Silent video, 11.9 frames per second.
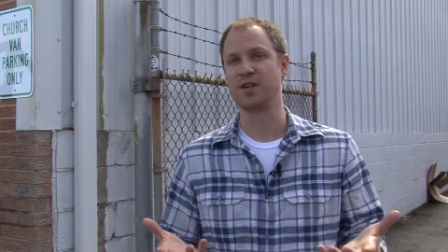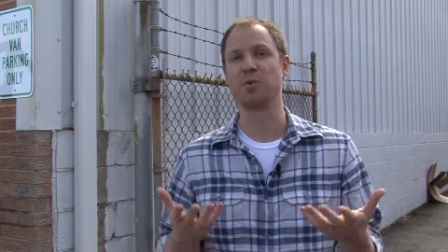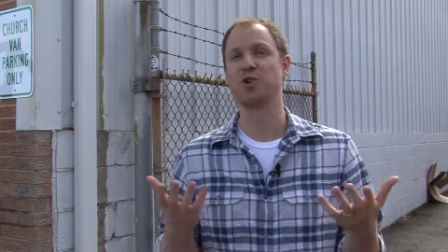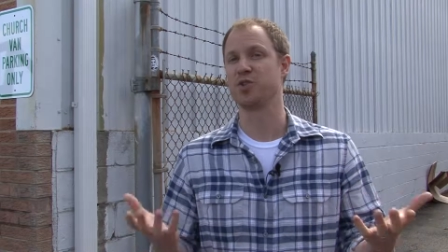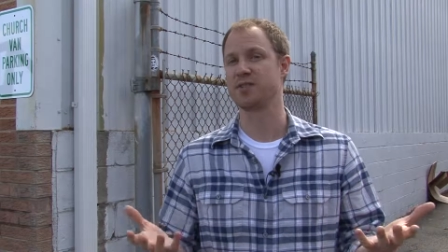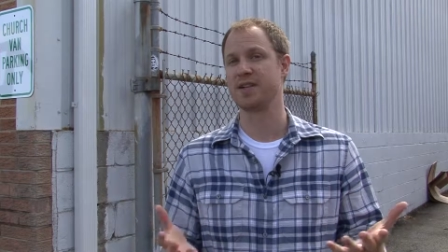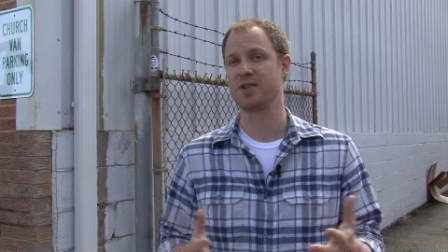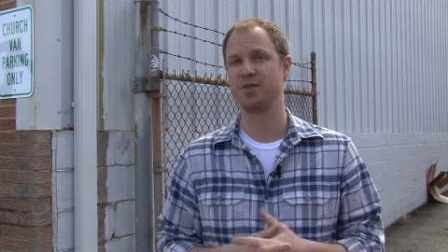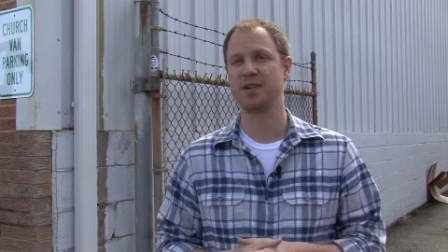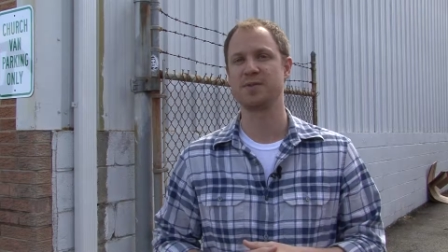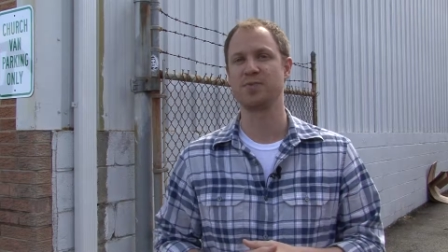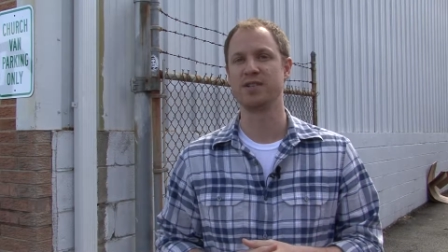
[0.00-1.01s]
commercial
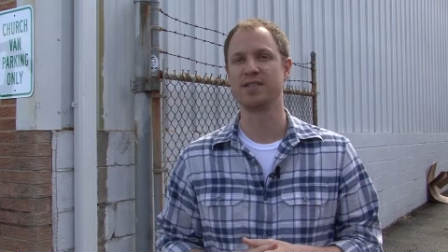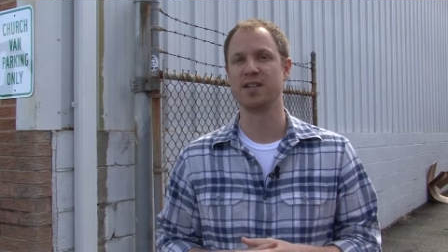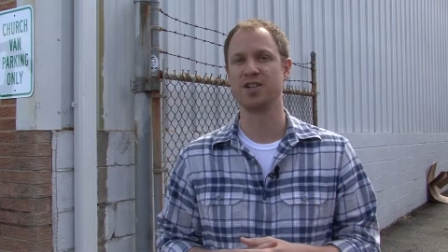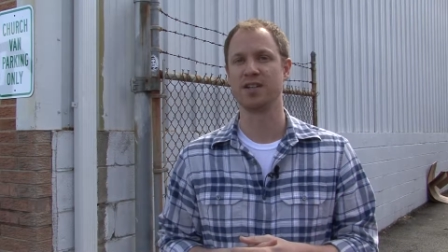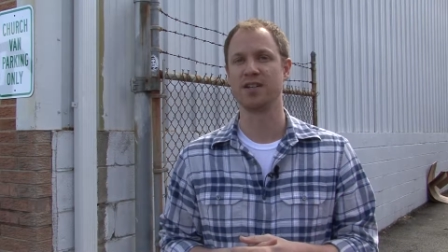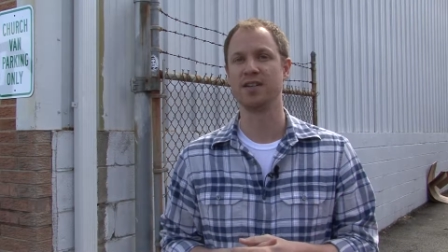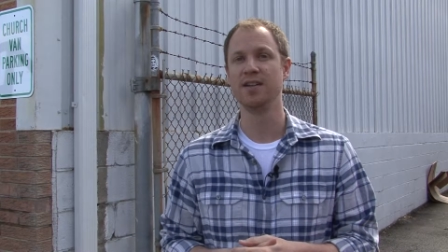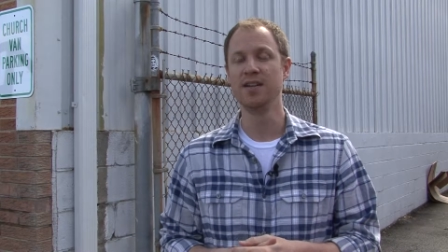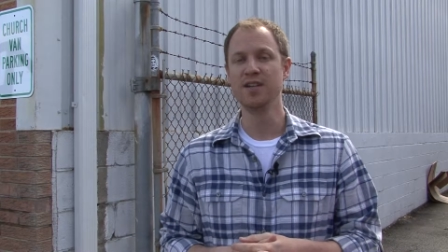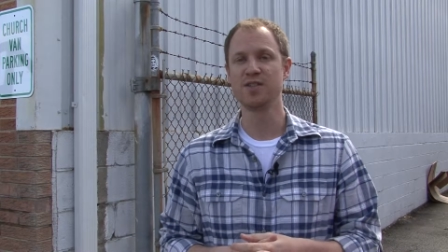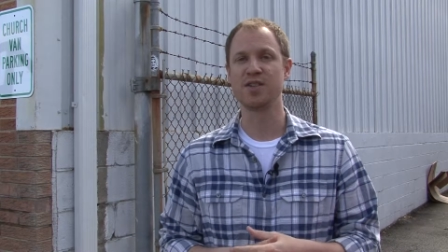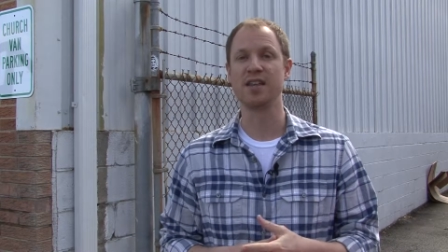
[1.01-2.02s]
sexual exploitation,
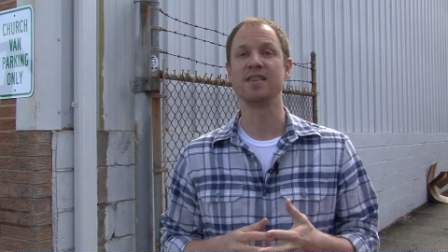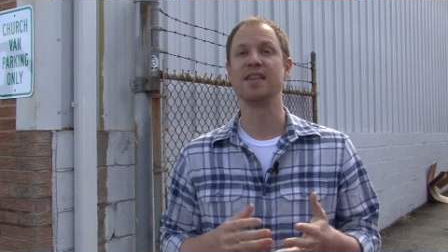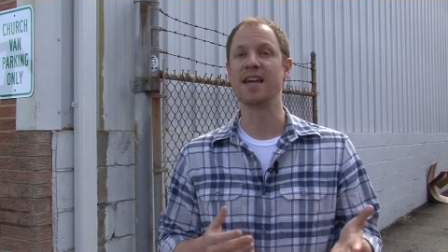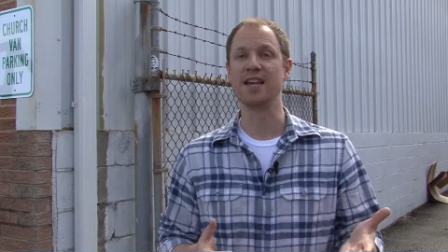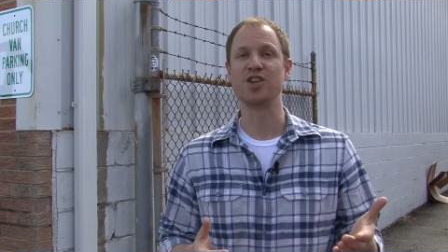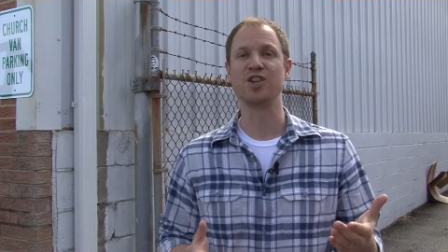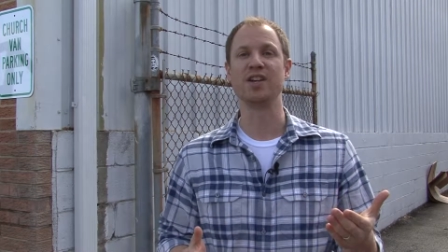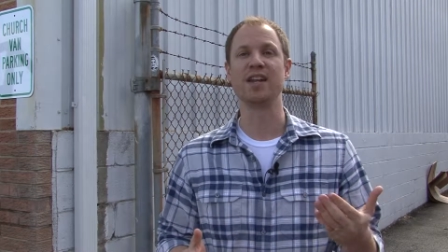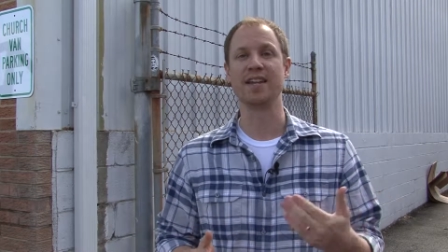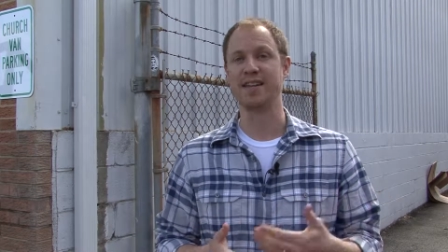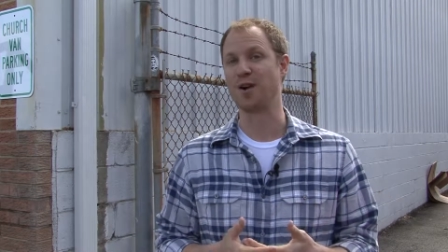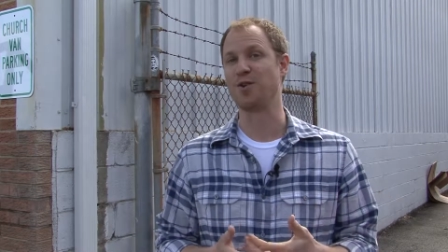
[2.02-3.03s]
so that they could
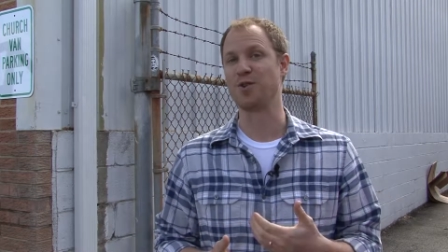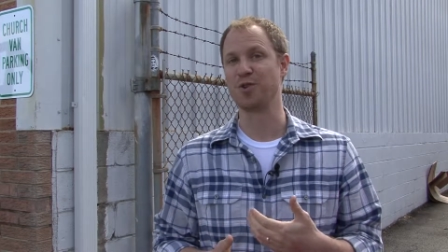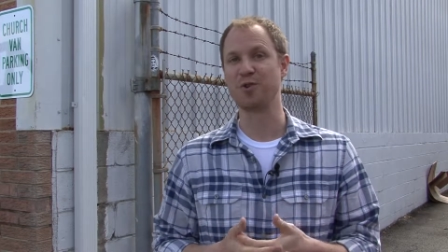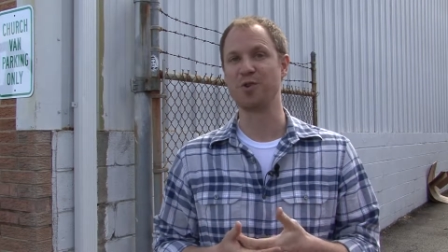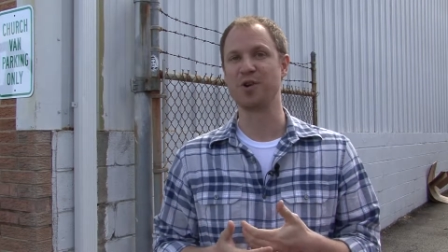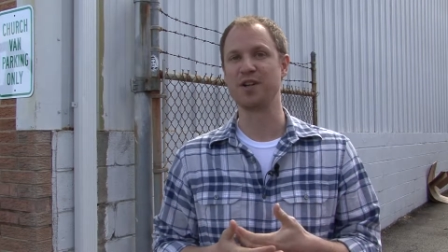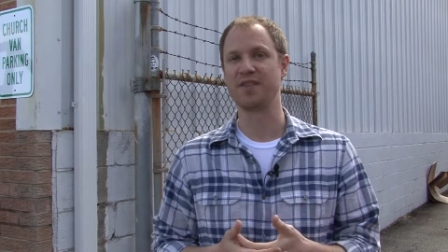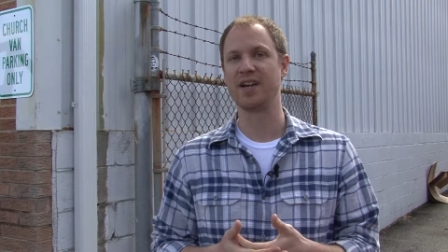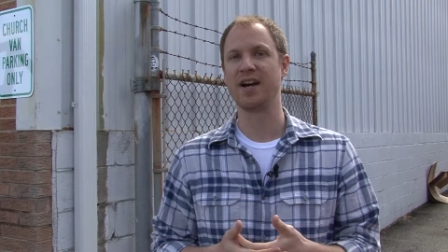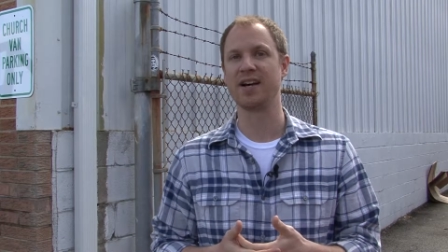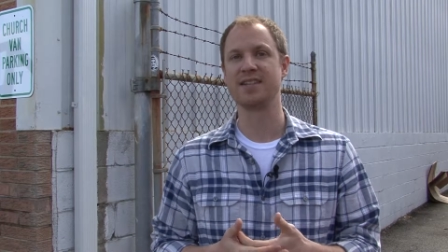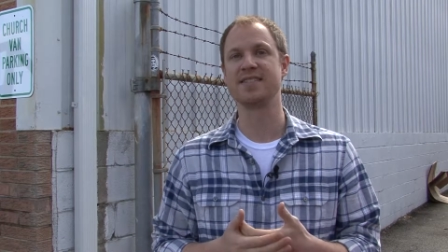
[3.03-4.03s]
encounter the glory of
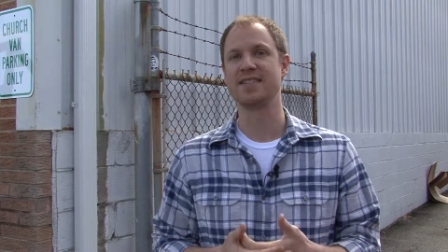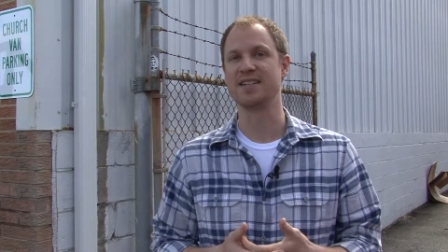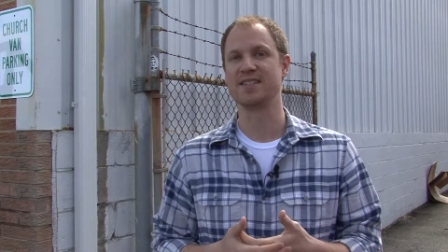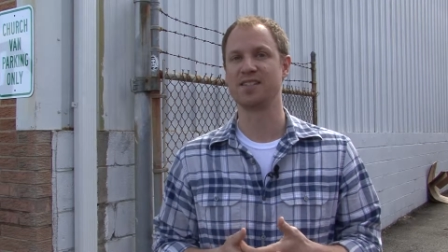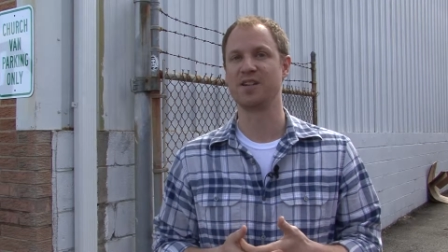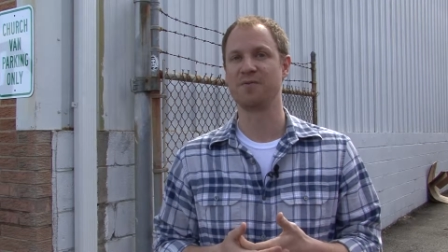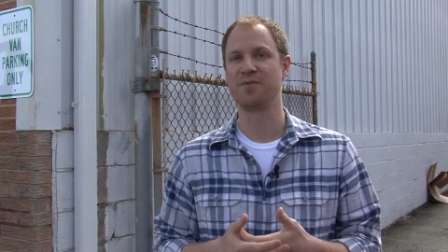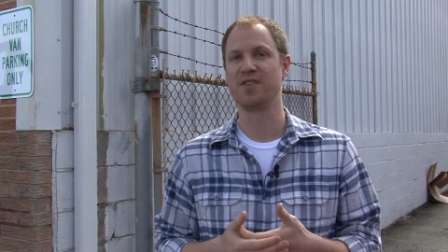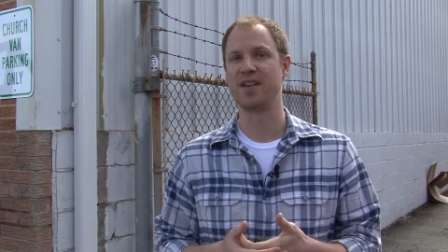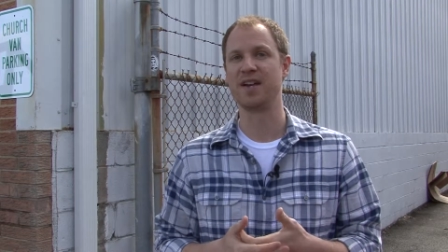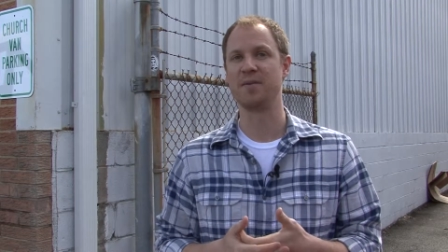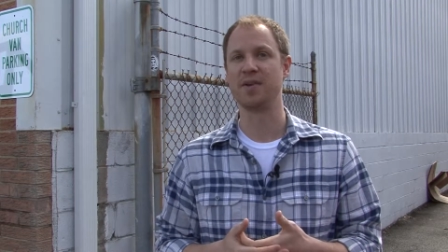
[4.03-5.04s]
God and see His love for
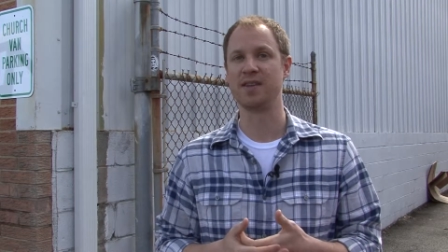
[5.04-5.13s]
them,